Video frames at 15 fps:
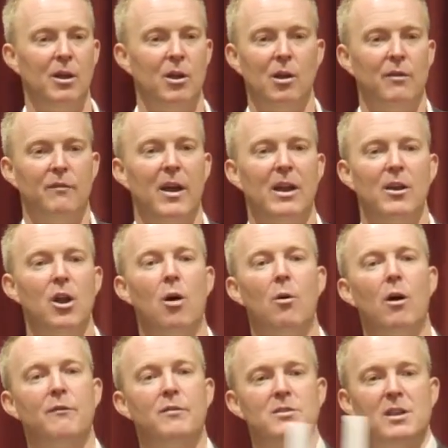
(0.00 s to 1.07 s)
you'll have had no
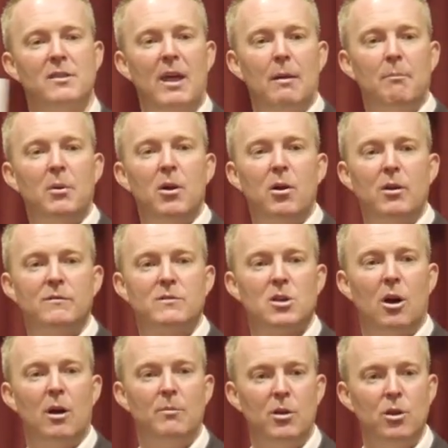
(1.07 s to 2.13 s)
offers in that period of
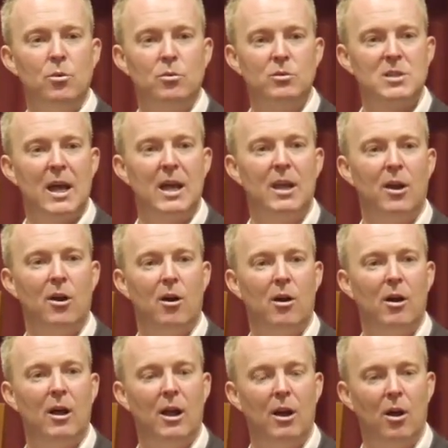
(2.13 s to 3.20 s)
time that you'll take an,
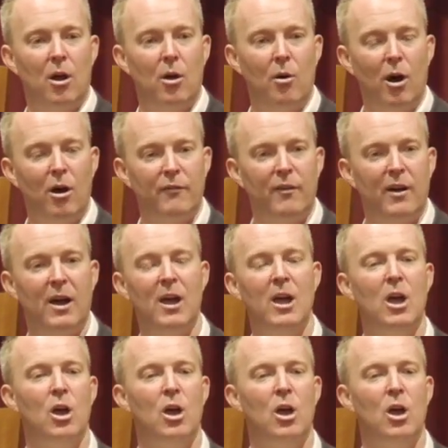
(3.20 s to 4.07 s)
a low offer.